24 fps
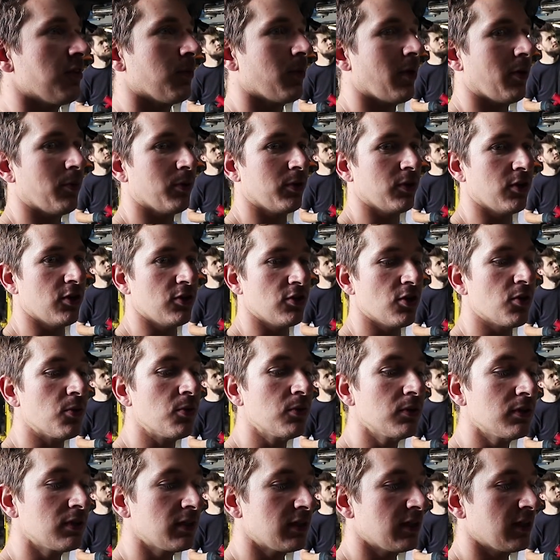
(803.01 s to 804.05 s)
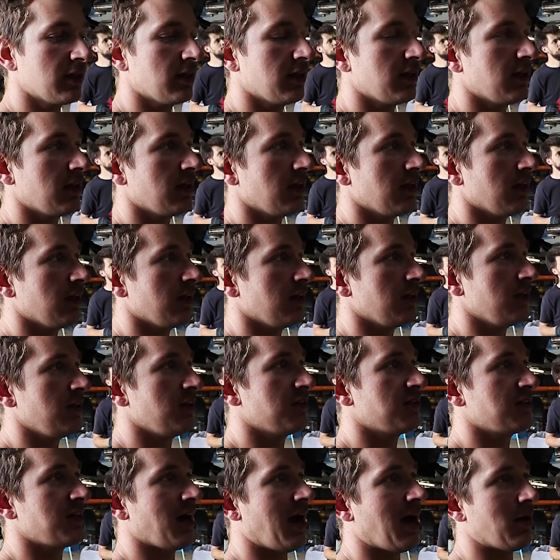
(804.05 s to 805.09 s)
So what we're gonna do,
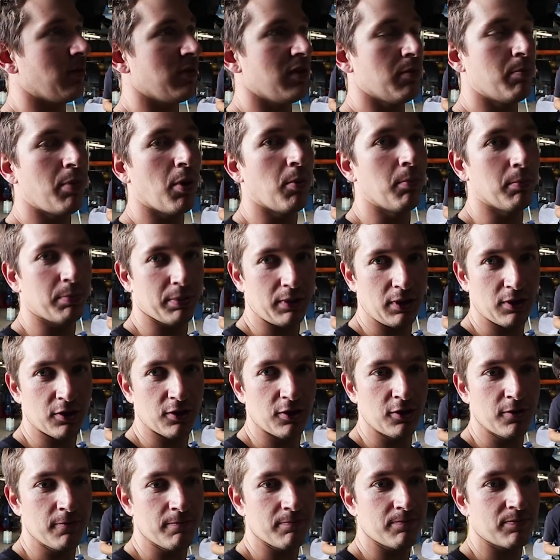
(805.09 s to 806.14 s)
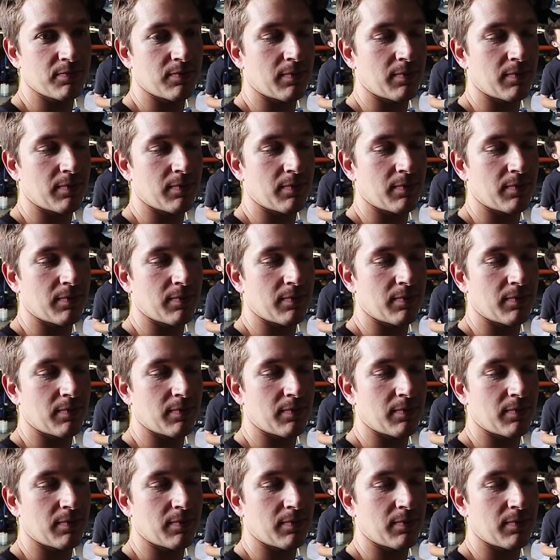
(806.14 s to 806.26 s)
you start with a bump low